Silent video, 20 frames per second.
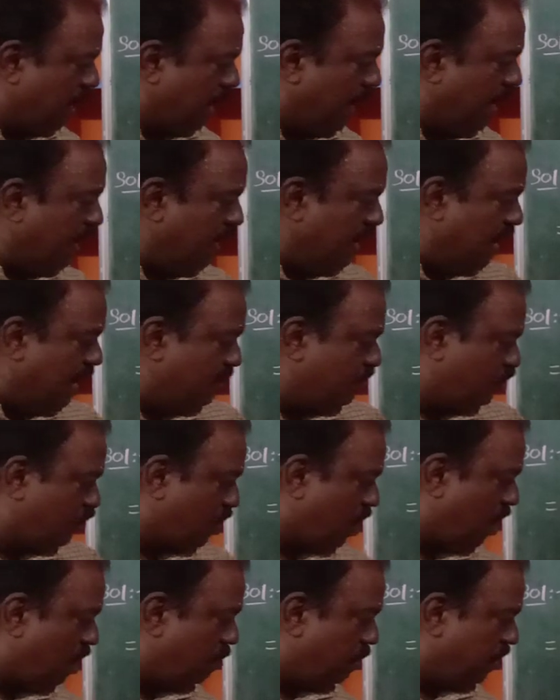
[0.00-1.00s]
I as
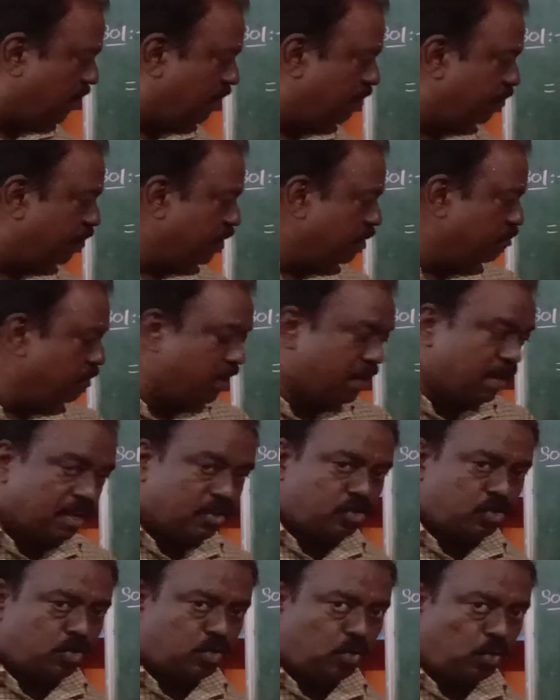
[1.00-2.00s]
common
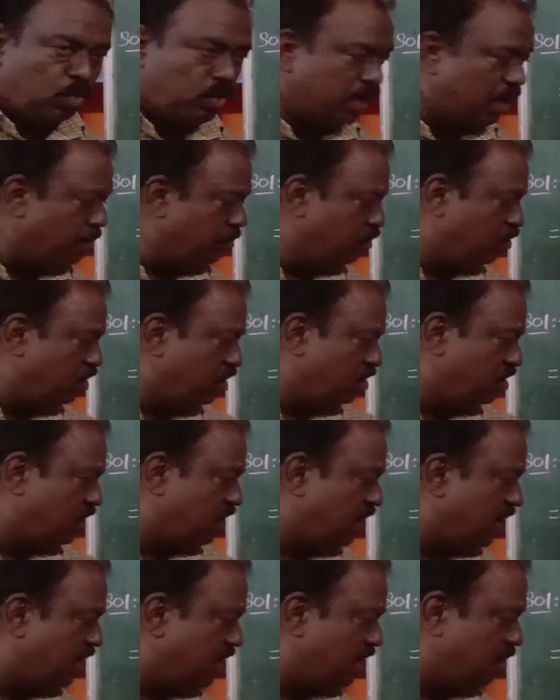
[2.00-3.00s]
because 2 terms is
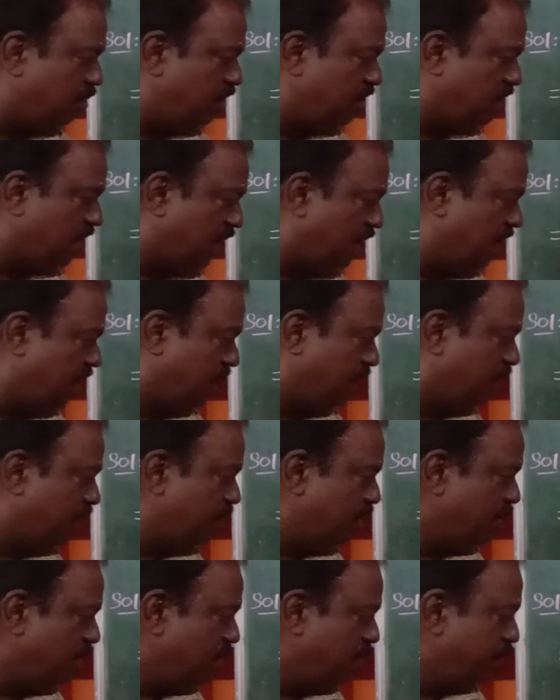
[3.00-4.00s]
related with I.
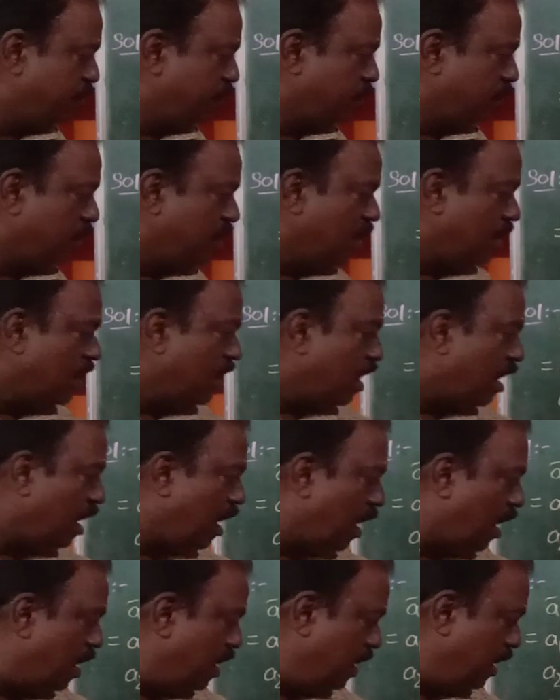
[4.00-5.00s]

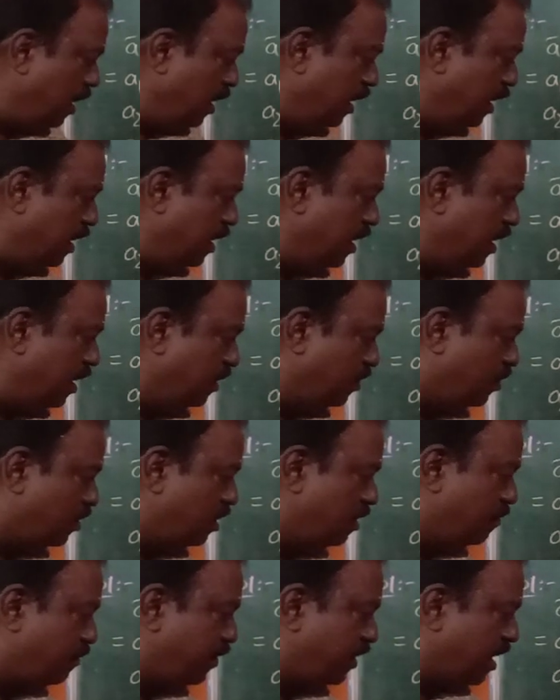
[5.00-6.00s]
I is,
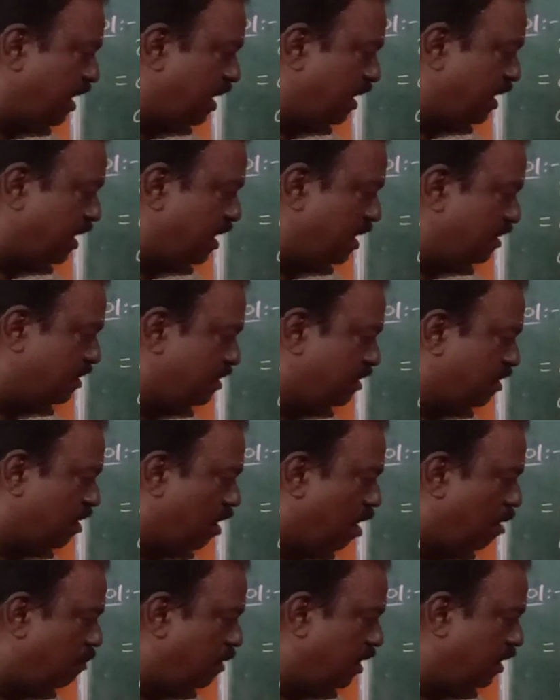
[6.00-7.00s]
if you take as
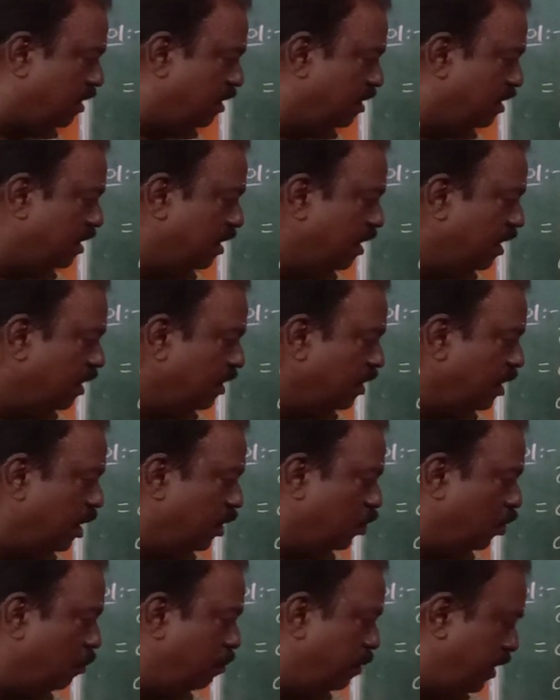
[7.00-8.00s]
common,
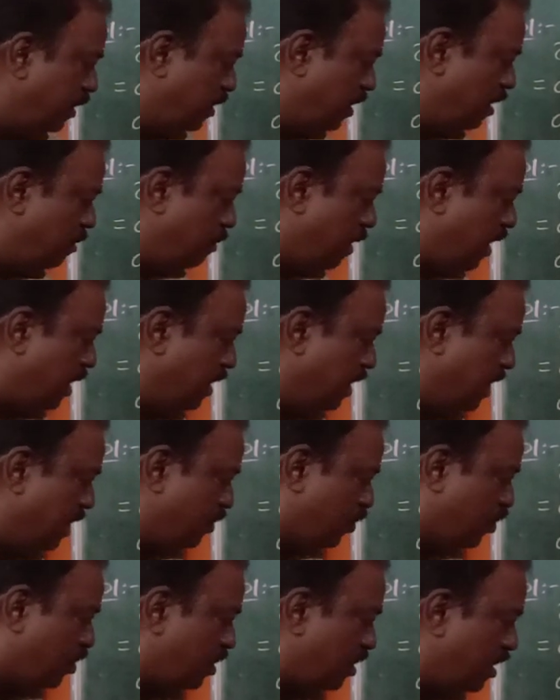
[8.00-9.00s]
A to B3
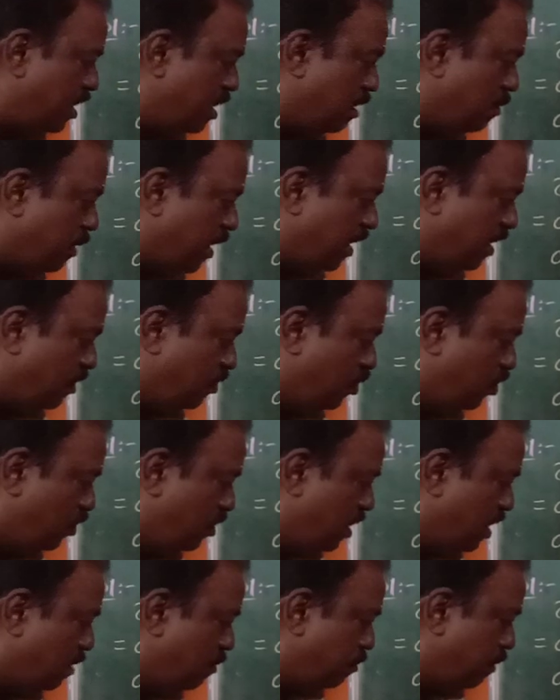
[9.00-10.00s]
minus, here minus is
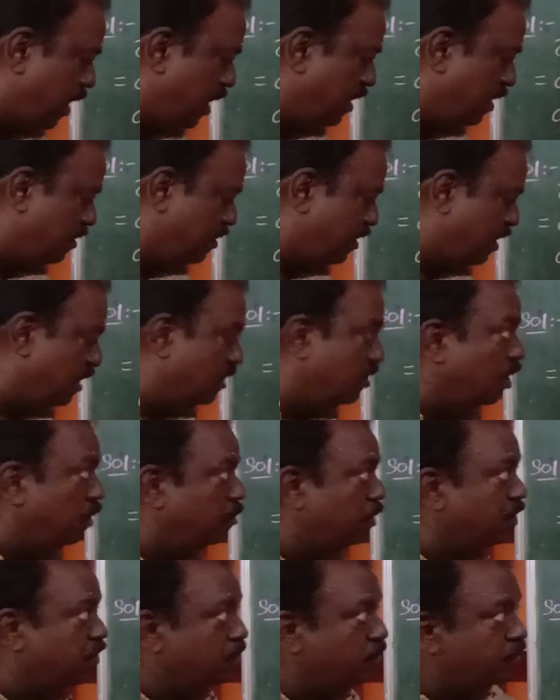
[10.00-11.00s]
there, minus A3
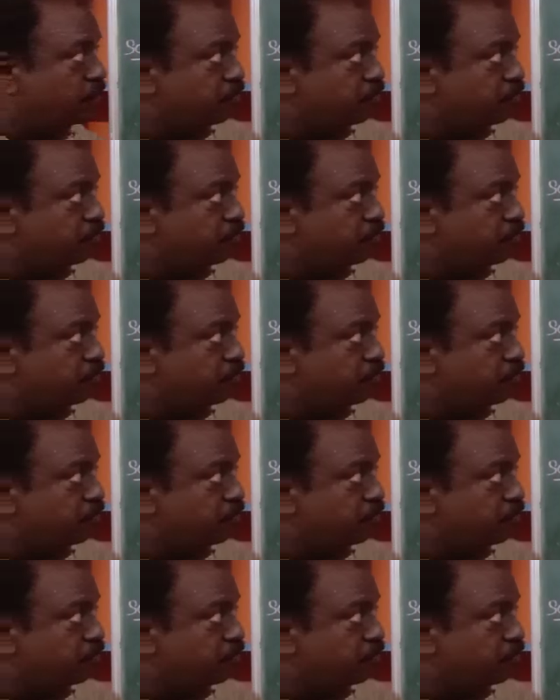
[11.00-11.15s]
B2.